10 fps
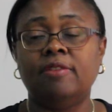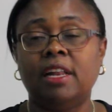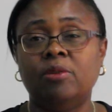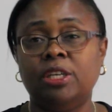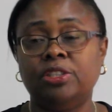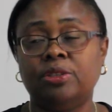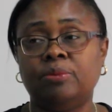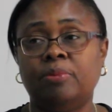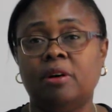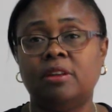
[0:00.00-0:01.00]

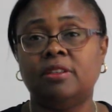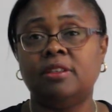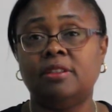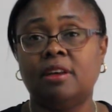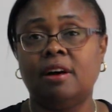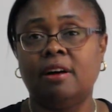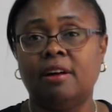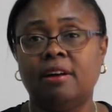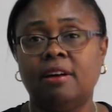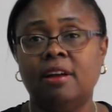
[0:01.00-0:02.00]
evaluation policies
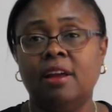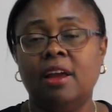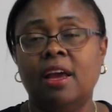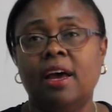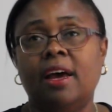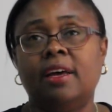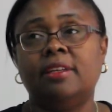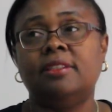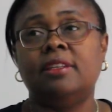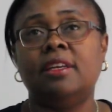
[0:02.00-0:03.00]
are,
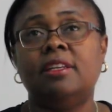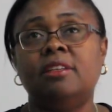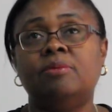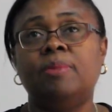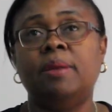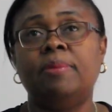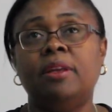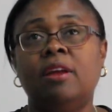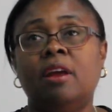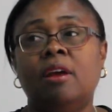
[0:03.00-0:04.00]
and it has made me